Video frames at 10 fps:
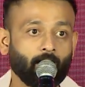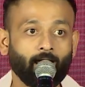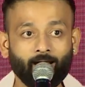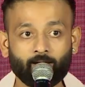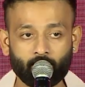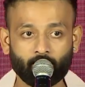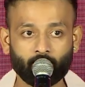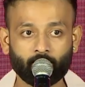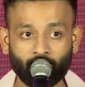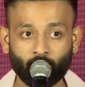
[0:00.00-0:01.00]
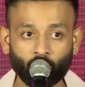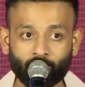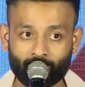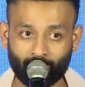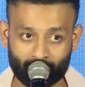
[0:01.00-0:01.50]
and they know
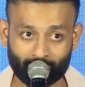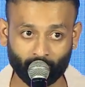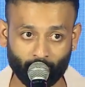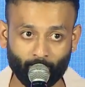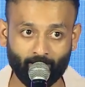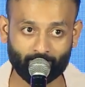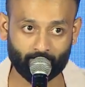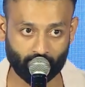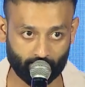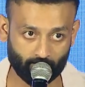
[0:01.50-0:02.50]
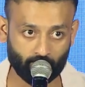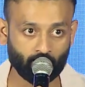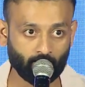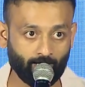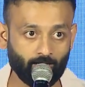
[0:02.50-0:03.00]
that this will impact their
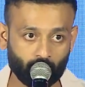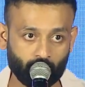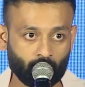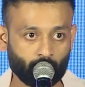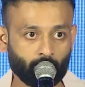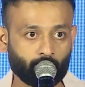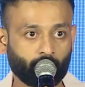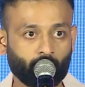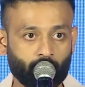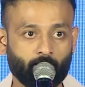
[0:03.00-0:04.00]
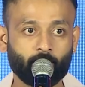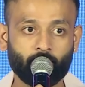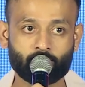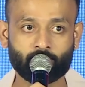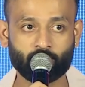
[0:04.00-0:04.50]
algorithm, because if their
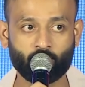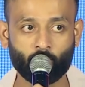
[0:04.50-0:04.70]
video doesn't go